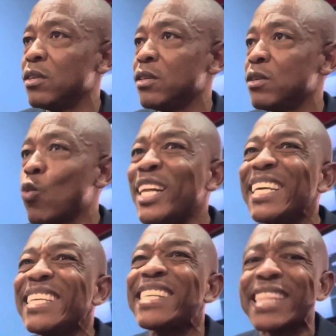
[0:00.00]
What
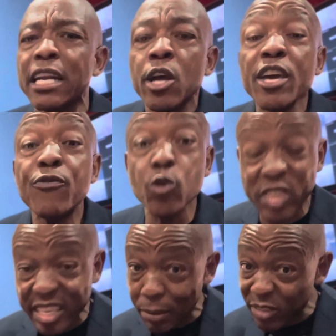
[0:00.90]
is it that if you
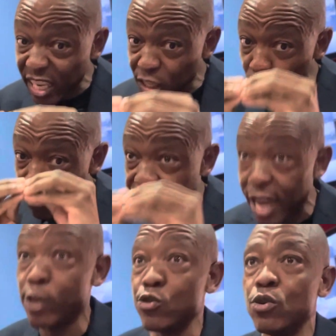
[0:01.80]
say something is your
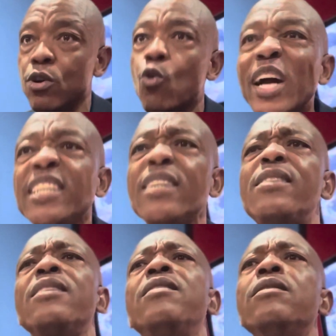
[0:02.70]
value, what is
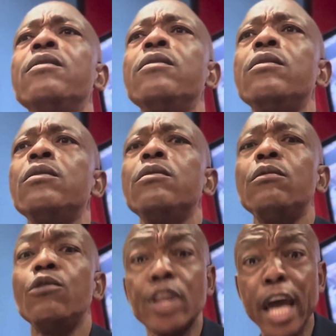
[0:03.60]
it?
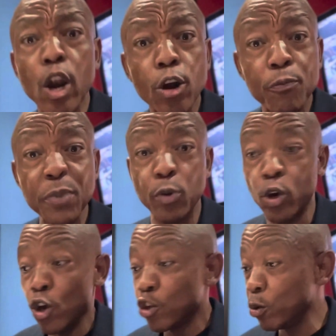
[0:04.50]
There are a lot of people
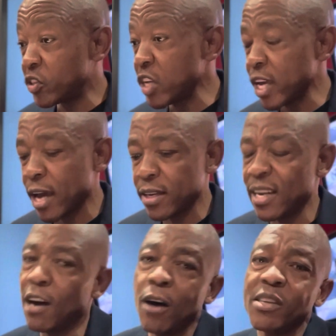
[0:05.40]
you will see, and
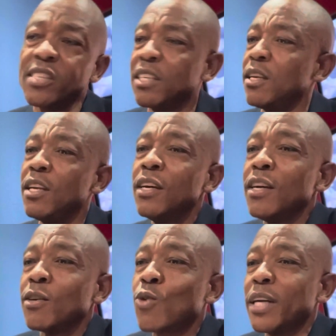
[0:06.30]
I was actually
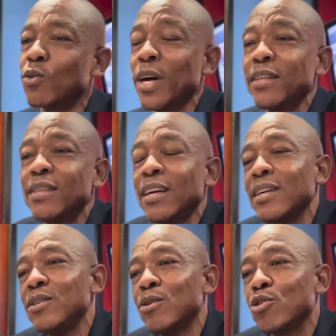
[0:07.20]
quite
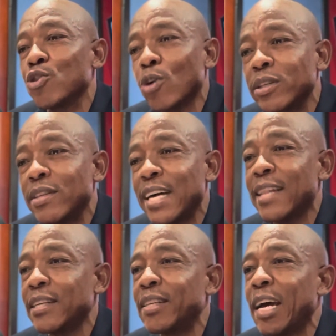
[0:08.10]
shocked the
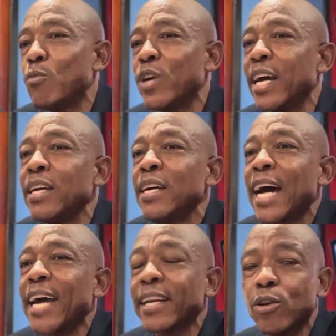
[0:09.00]
other time when I
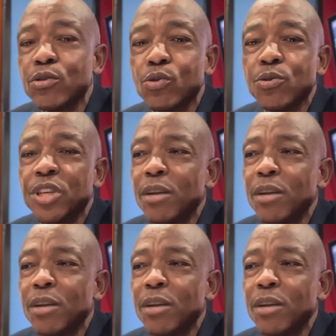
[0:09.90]
read on social